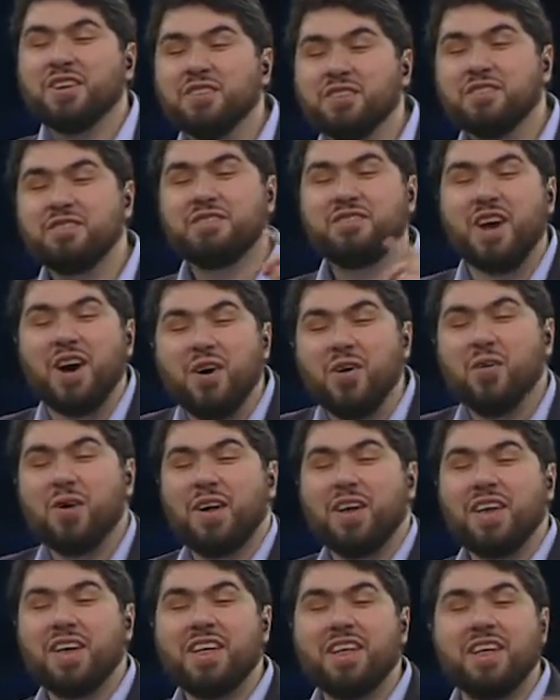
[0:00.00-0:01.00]
So
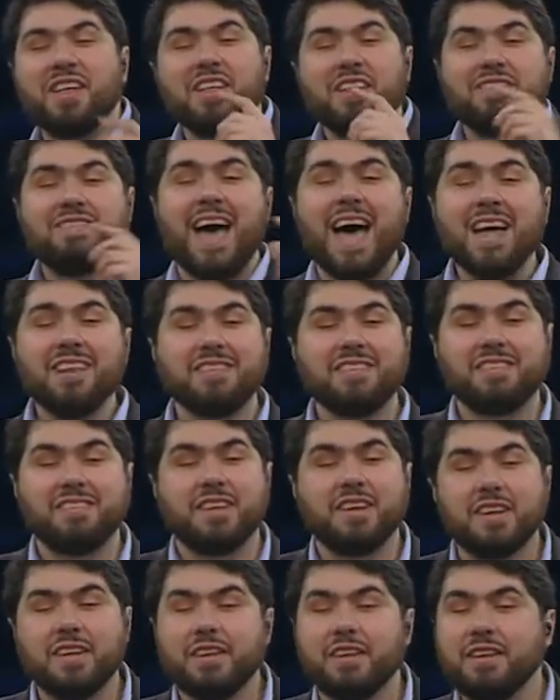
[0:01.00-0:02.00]
that's
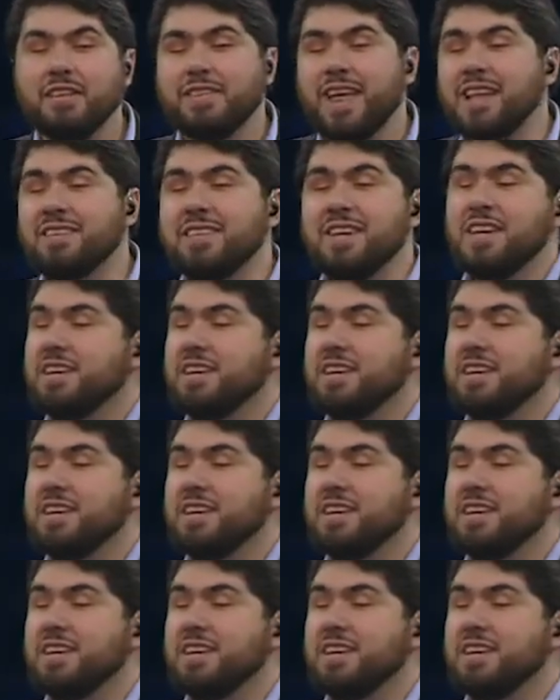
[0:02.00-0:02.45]
that's an